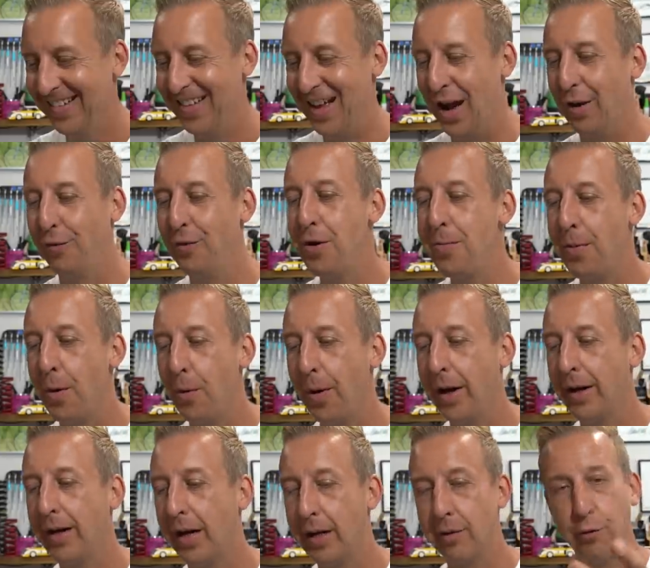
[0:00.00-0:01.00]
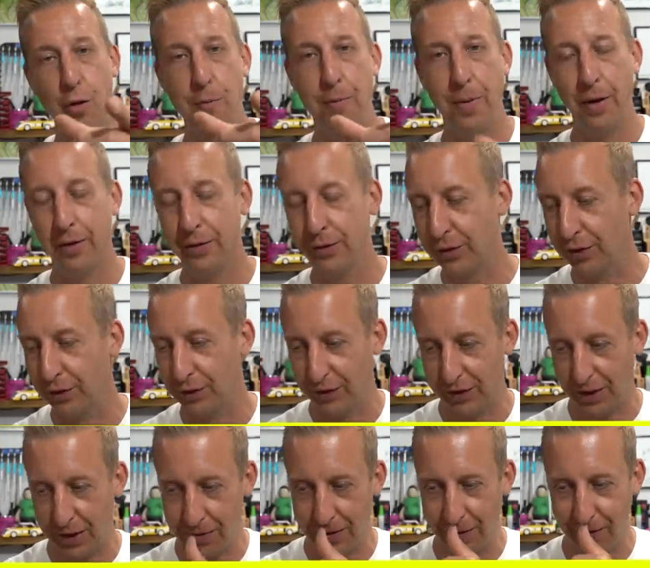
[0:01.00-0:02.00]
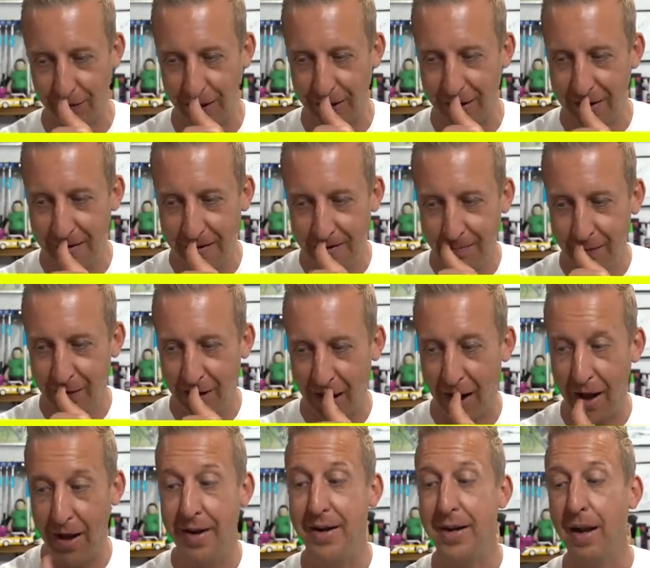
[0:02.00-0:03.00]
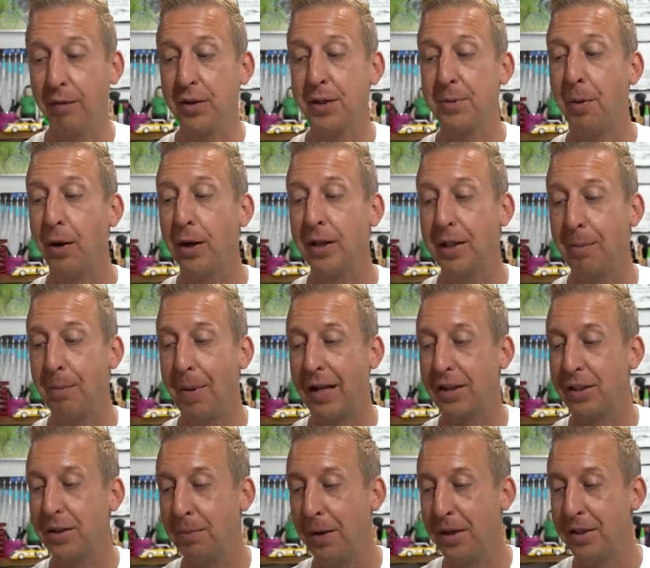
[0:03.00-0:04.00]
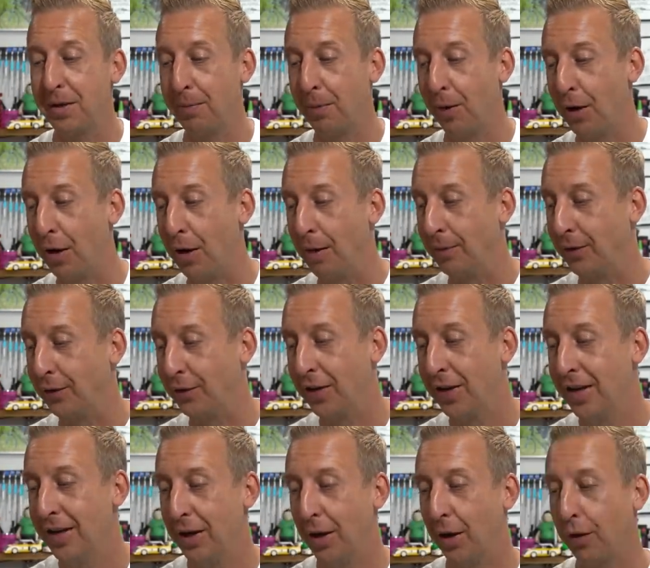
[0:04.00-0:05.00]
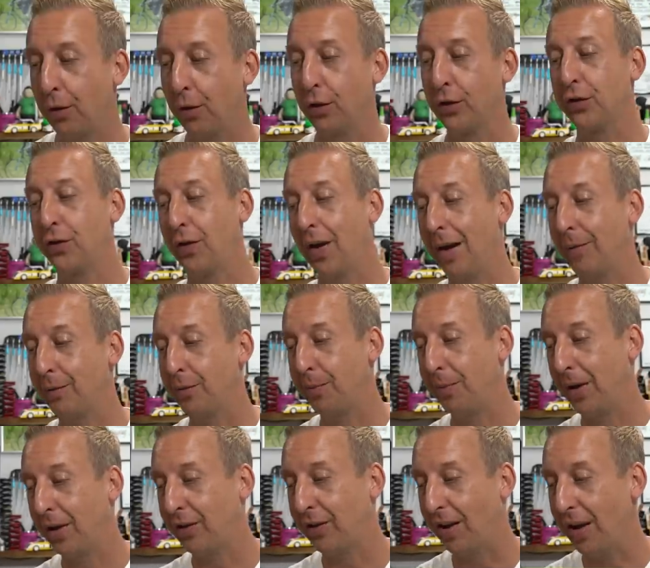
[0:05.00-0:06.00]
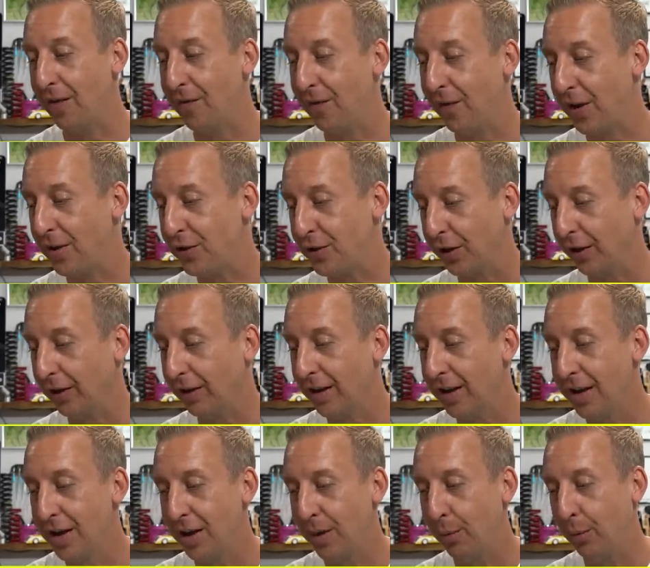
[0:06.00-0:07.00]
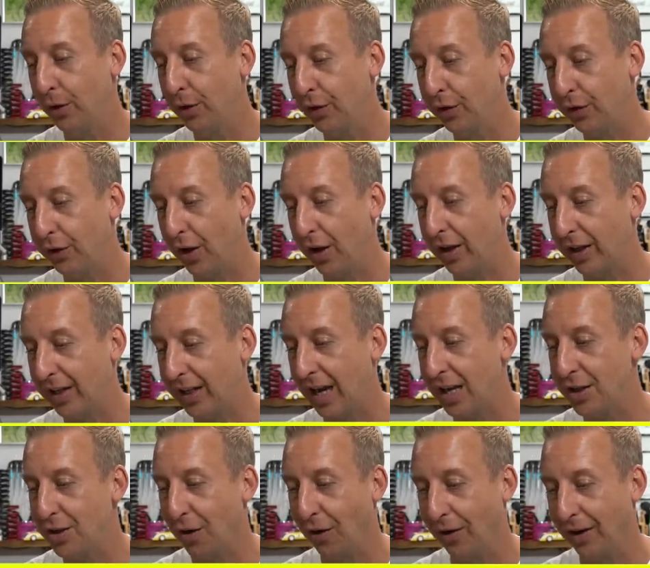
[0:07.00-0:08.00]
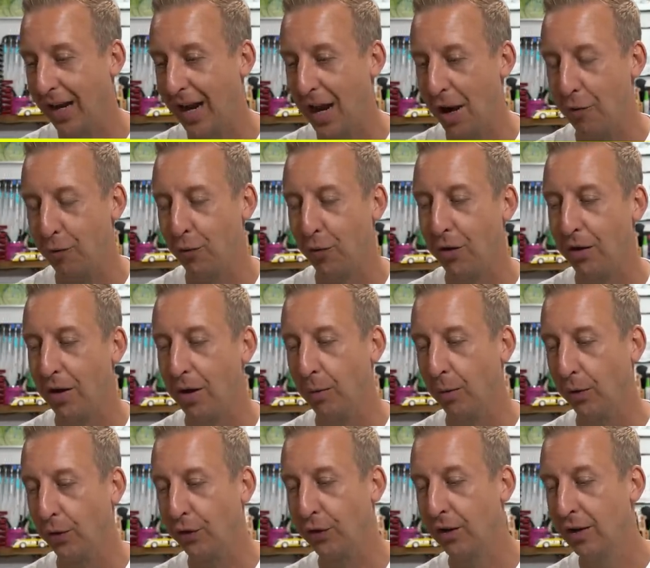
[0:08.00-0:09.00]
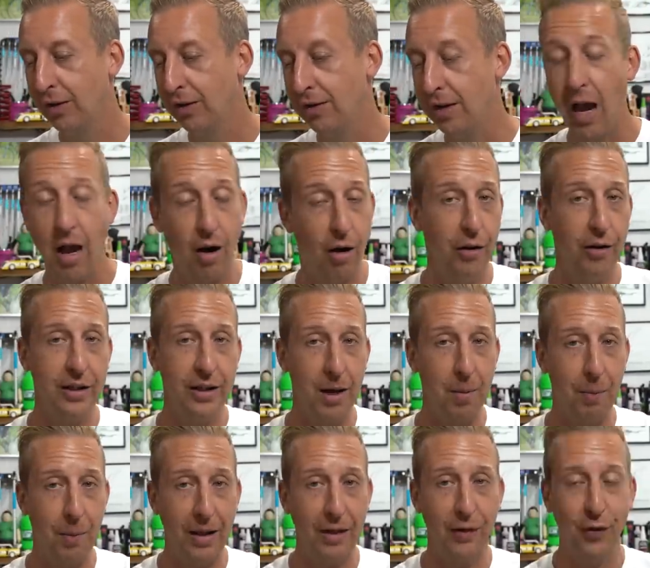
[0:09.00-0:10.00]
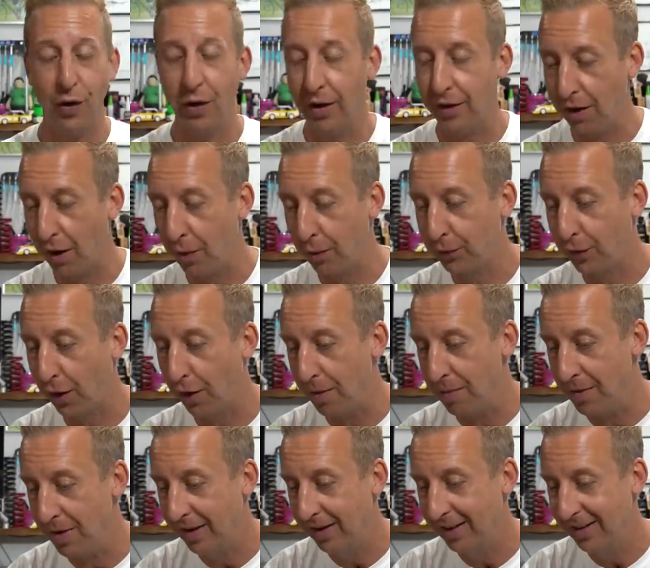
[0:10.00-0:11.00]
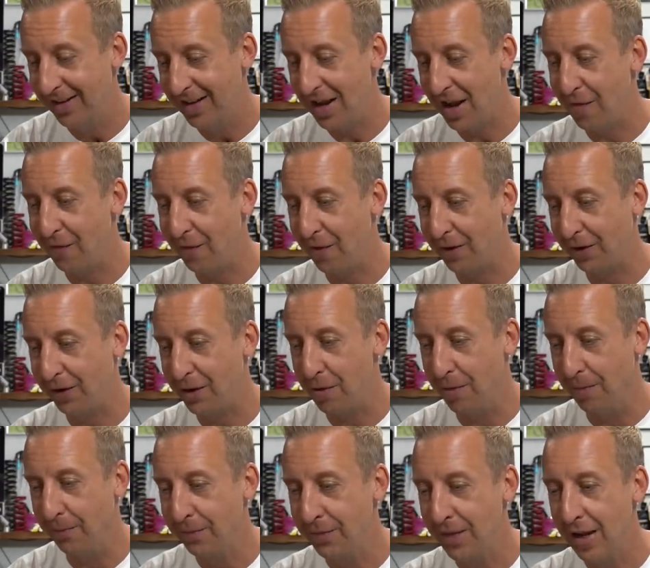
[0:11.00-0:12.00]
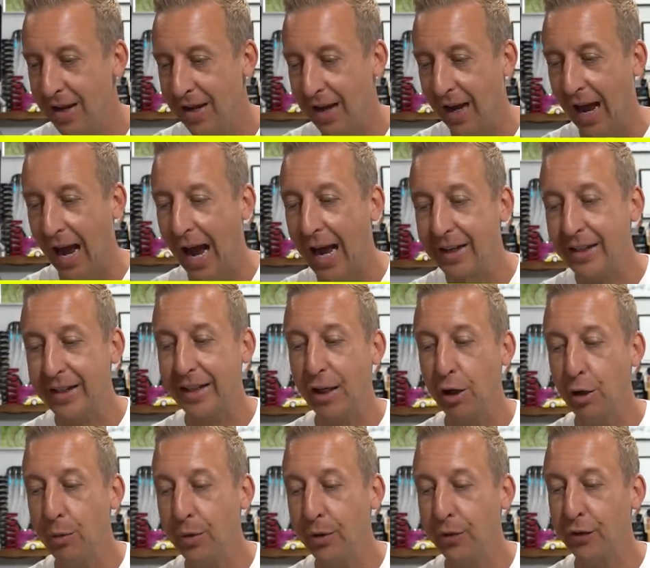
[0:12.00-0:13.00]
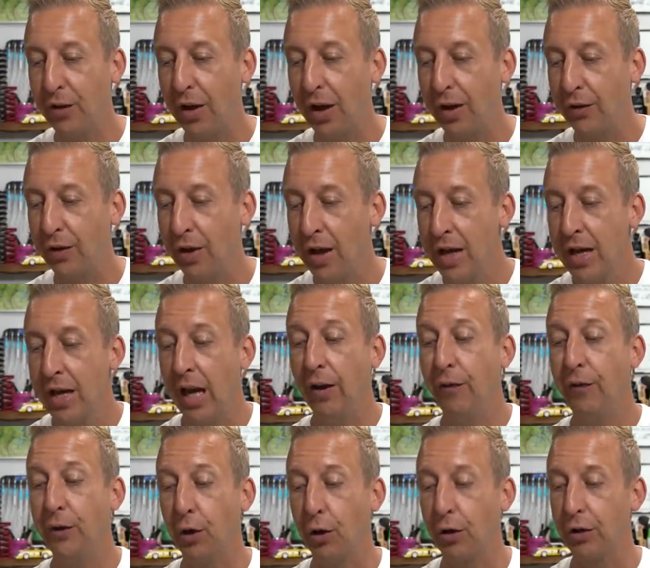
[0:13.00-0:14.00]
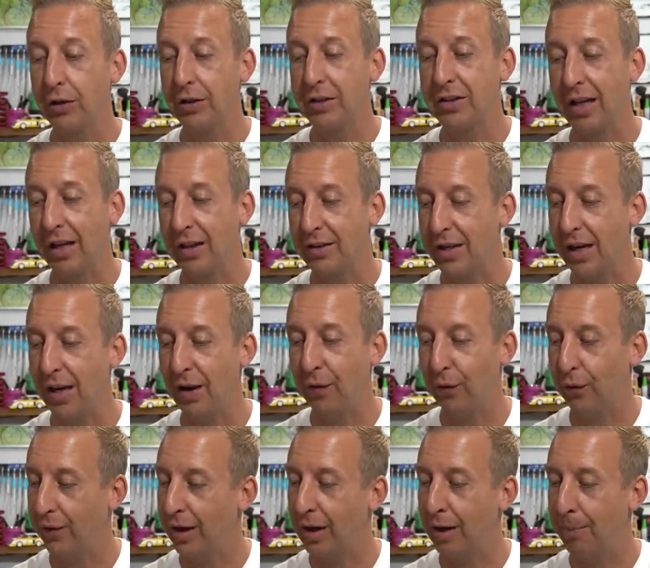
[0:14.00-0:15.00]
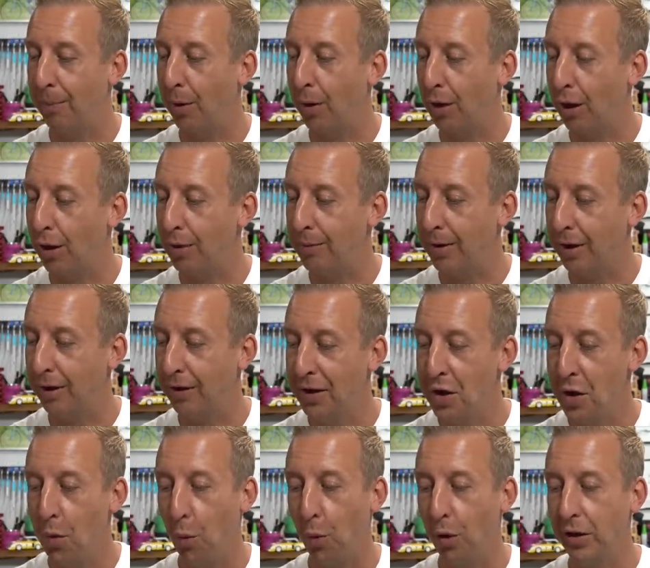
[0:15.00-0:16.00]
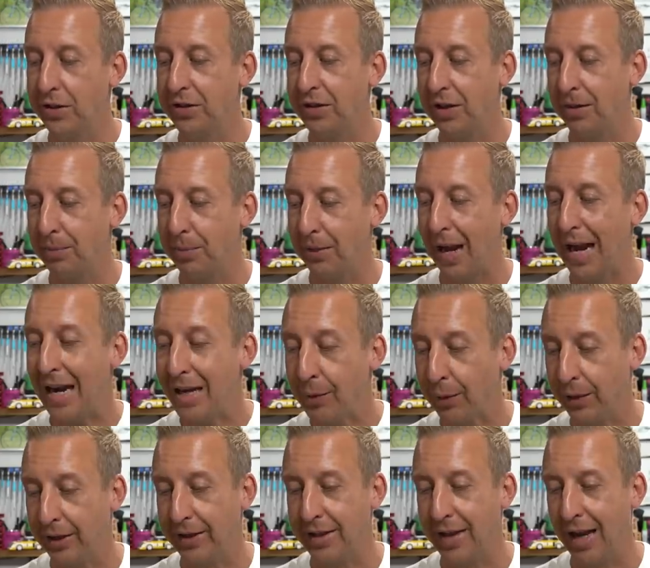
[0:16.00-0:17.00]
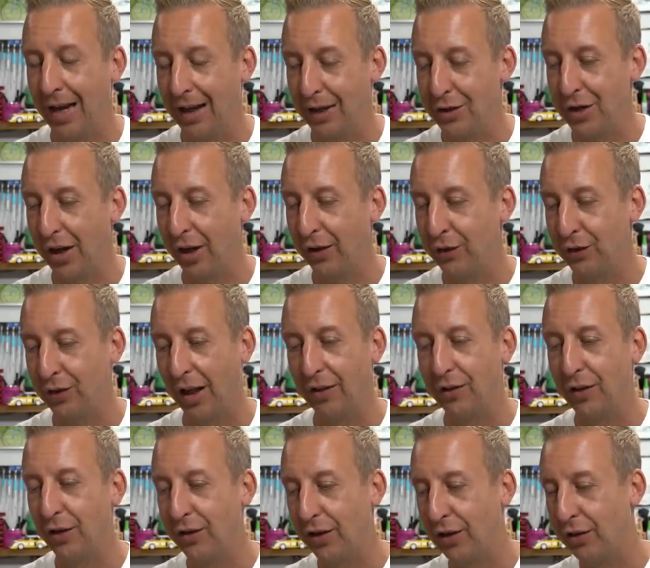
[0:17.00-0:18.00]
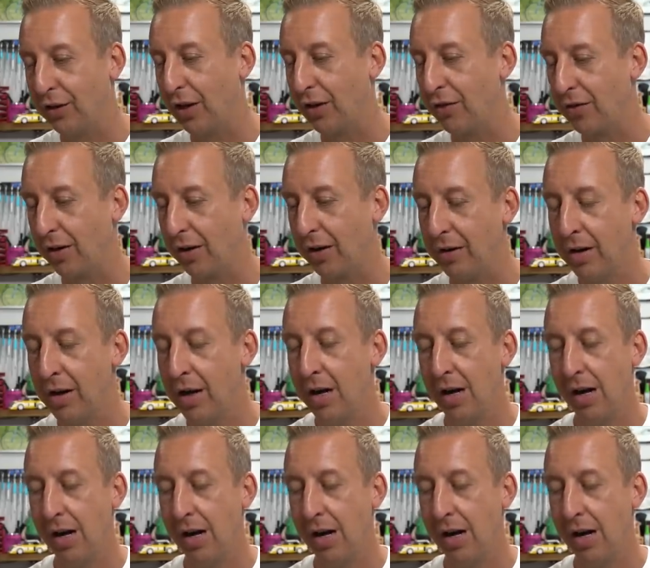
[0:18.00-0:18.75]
Rupert Wen, hey Rupert, good to see you at the event. Never spotted the pad spacer bottle openers. I thought SRAM's best invention was cage lock. How wrong I was. Yeah, hiding in plain sight the whole time. Yeah, very cool. Andy Gilbert says, if you've got a good set of teeth, they're a bottle opener. Winds up anyone in the NHS, dentist, etc.